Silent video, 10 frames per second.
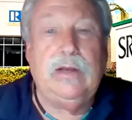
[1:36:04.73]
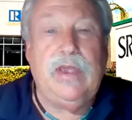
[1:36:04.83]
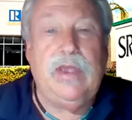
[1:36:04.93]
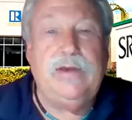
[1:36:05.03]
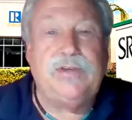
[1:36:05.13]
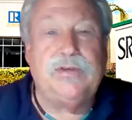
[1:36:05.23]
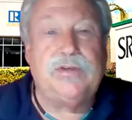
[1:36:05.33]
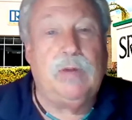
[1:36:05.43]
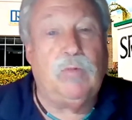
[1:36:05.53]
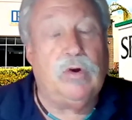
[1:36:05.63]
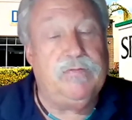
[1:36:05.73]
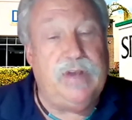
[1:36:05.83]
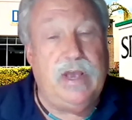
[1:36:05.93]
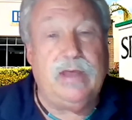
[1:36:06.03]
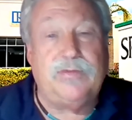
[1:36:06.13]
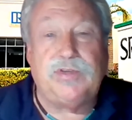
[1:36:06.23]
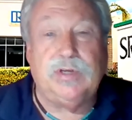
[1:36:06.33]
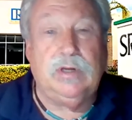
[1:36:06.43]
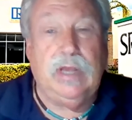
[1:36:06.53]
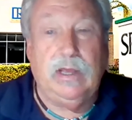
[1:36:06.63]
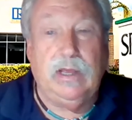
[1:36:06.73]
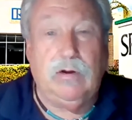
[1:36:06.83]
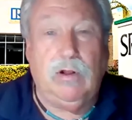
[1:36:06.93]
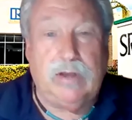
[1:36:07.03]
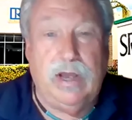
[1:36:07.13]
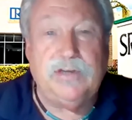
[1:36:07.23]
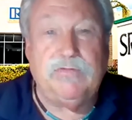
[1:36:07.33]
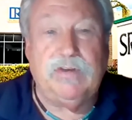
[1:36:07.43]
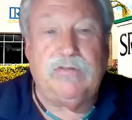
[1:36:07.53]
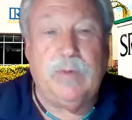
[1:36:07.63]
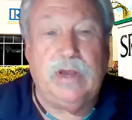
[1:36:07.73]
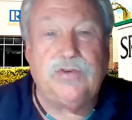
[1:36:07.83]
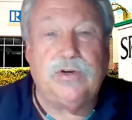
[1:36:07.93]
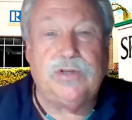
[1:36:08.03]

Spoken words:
cases, number of deaths, and all kinds of information.